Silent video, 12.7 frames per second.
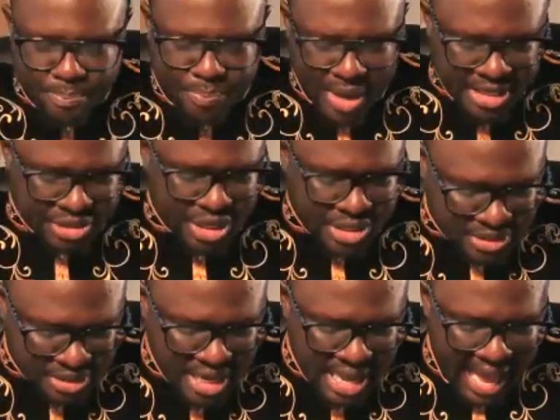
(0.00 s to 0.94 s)
patience.
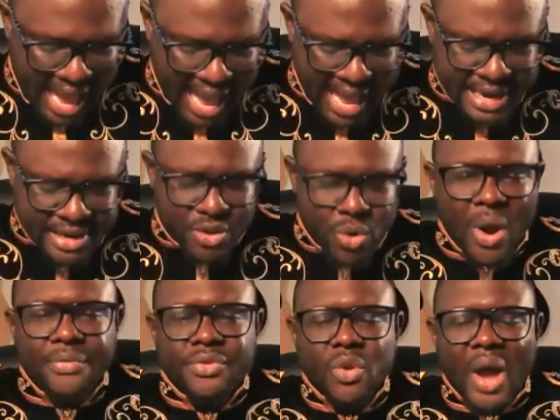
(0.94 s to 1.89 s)
And you
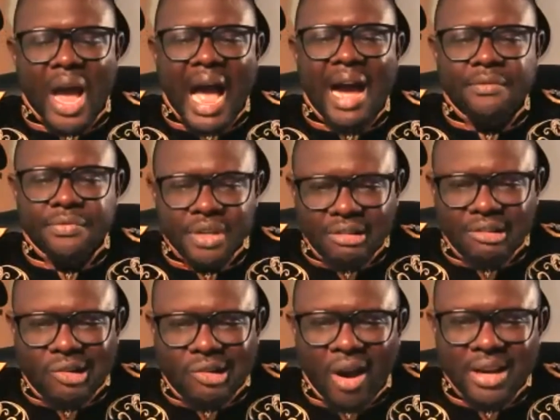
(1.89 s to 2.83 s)
have to have
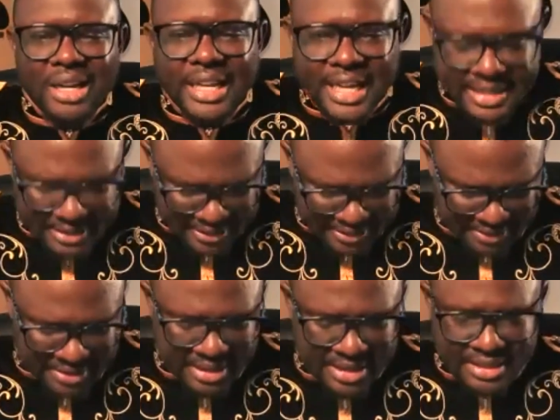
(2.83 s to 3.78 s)
godliness
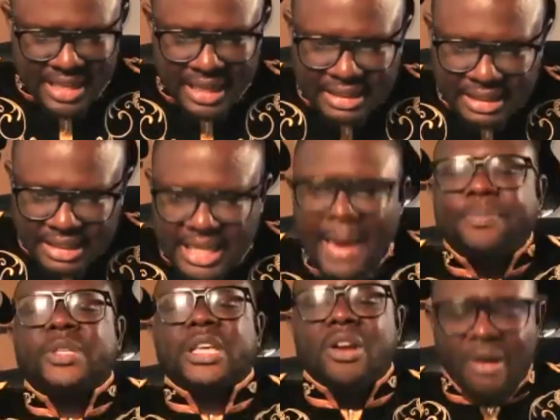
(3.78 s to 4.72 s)
that
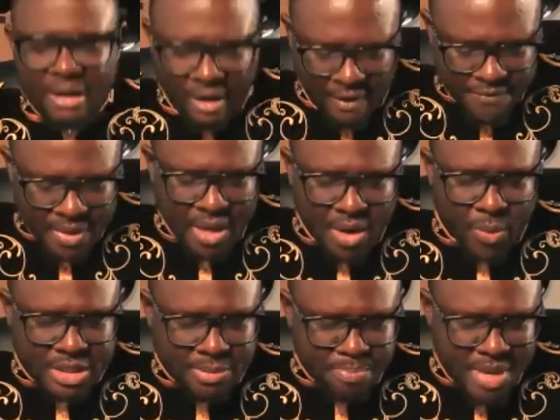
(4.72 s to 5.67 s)
caps it all up,
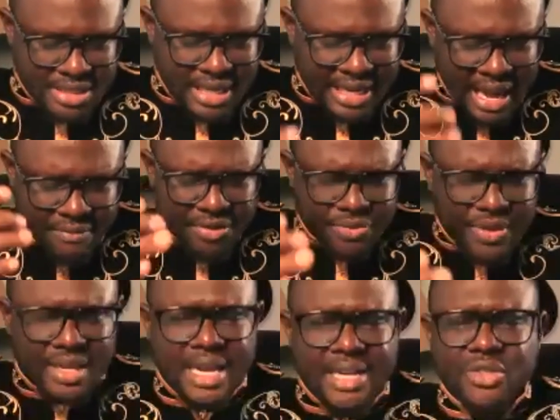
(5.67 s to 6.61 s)
which means that
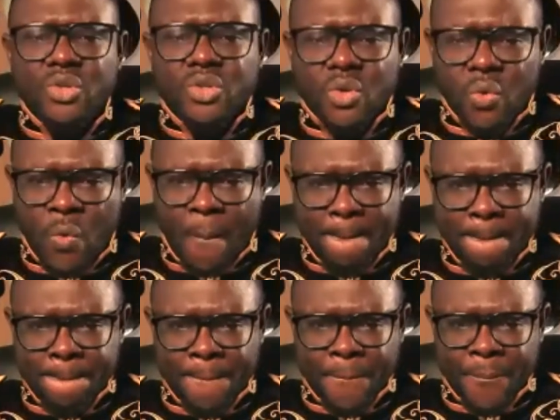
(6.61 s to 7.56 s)
everything that you do
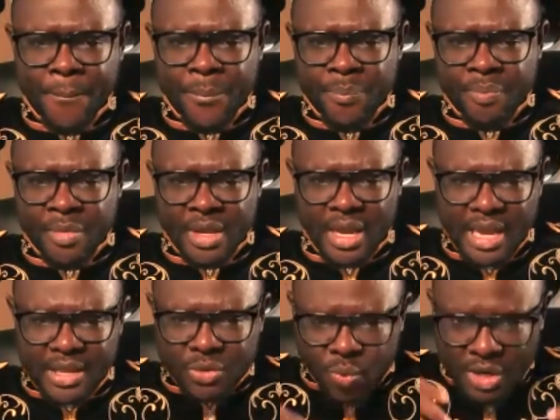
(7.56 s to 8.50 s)

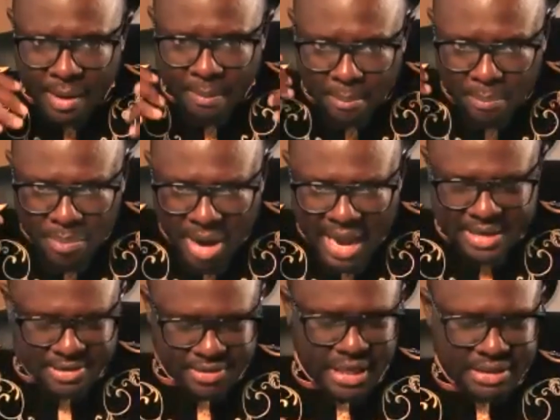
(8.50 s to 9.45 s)
is with a
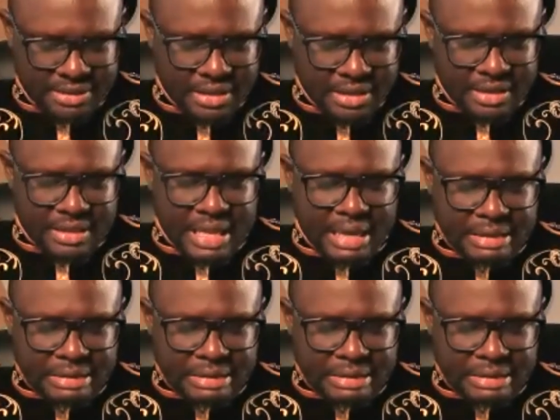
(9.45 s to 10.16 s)
mindset that